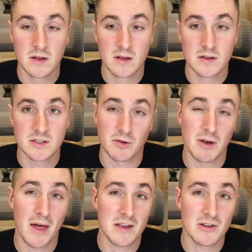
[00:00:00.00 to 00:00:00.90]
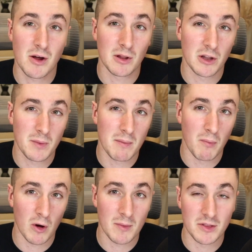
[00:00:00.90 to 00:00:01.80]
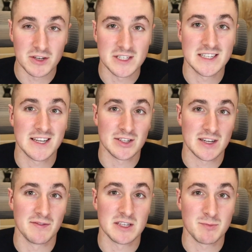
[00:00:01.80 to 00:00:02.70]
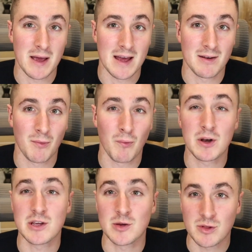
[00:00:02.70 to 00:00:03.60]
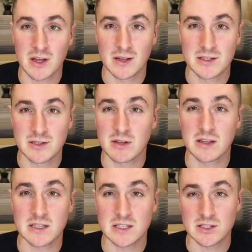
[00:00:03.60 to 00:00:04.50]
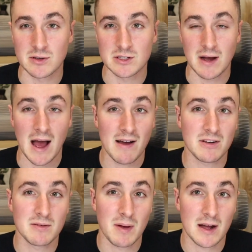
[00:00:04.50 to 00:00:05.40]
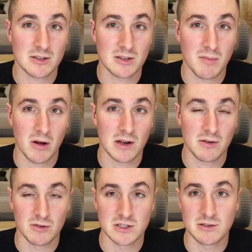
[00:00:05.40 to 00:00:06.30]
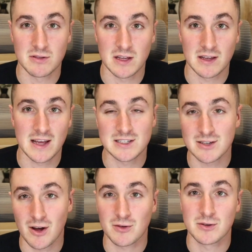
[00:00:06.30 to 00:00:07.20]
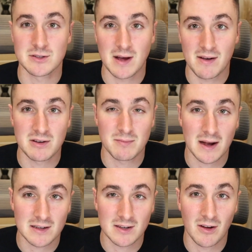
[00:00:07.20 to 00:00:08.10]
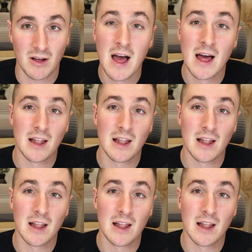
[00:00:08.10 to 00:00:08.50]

So now that you know a little bit more about the details of this ban, what do you think? Do you think this is going to have an impact on the market, or do you think it's not going to have an impact at all?